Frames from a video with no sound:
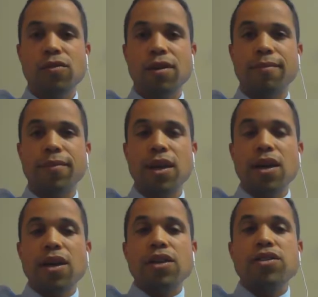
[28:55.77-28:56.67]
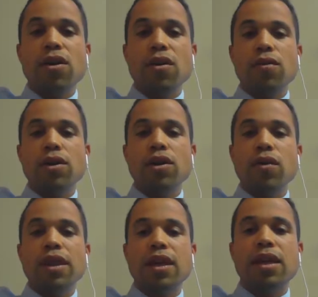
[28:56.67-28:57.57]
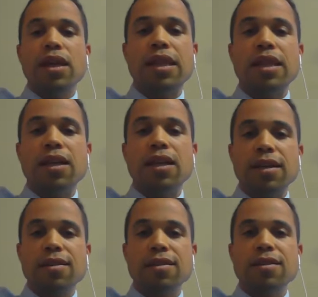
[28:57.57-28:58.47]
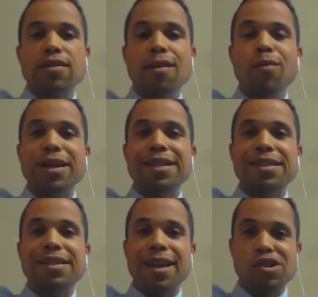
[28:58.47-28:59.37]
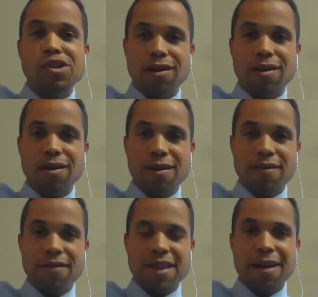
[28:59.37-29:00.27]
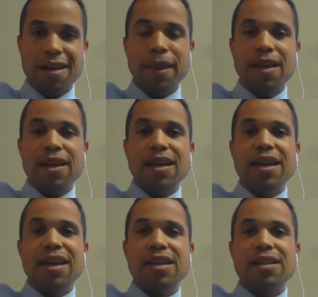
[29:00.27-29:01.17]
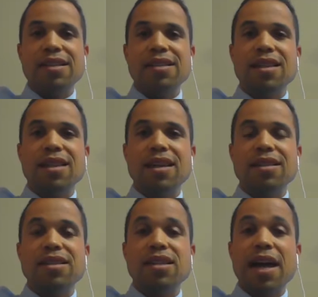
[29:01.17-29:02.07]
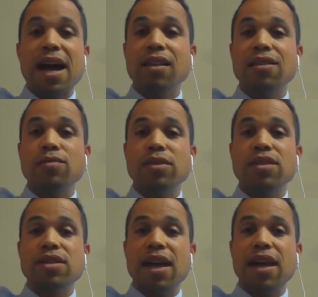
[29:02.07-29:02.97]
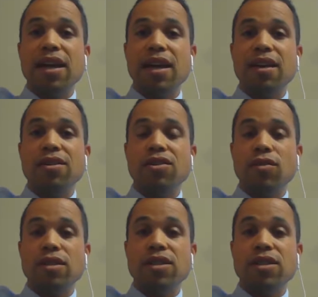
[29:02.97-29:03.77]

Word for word: Sure. So, you know, the, the somewhat danger of that is that Cialis will stay in